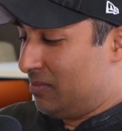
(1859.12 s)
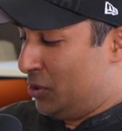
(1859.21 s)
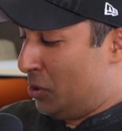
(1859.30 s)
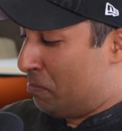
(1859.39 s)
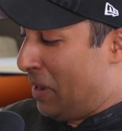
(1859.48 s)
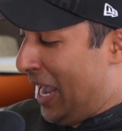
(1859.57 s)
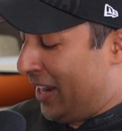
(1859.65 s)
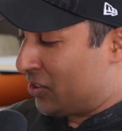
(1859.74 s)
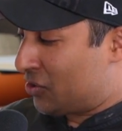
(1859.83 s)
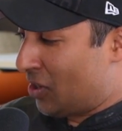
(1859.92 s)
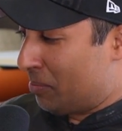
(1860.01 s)
you're bad
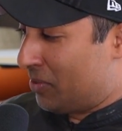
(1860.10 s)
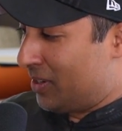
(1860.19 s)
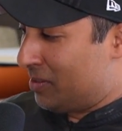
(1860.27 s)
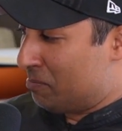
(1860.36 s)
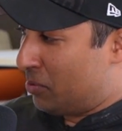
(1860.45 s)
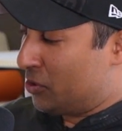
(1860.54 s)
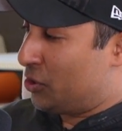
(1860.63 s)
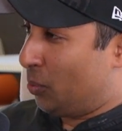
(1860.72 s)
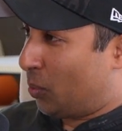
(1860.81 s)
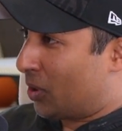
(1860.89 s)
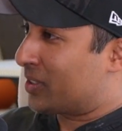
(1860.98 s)
at something, but
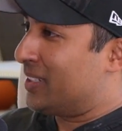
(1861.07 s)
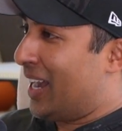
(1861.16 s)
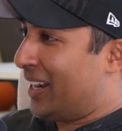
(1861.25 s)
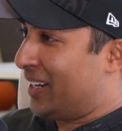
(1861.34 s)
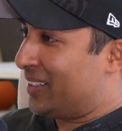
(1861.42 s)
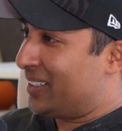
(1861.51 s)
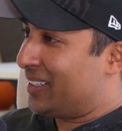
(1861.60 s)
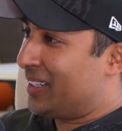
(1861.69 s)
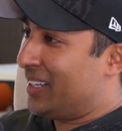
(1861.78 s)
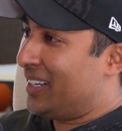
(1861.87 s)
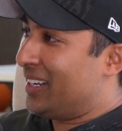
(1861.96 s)
you worked at it,
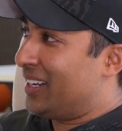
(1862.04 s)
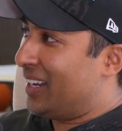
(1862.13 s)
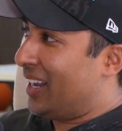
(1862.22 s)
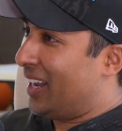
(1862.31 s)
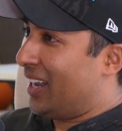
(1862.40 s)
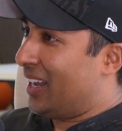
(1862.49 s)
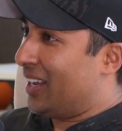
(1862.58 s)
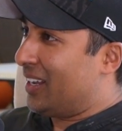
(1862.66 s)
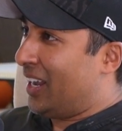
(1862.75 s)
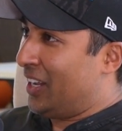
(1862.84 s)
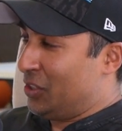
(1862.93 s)

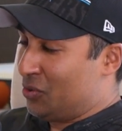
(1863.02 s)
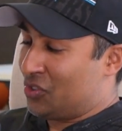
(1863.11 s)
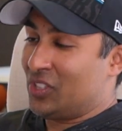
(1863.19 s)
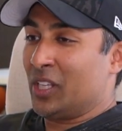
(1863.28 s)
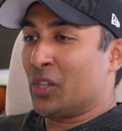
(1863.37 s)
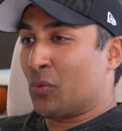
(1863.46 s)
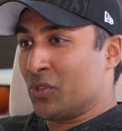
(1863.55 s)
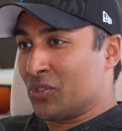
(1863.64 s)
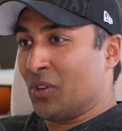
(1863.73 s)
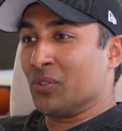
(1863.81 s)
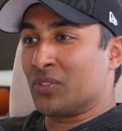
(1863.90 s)
and you see the
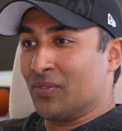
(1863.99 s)
results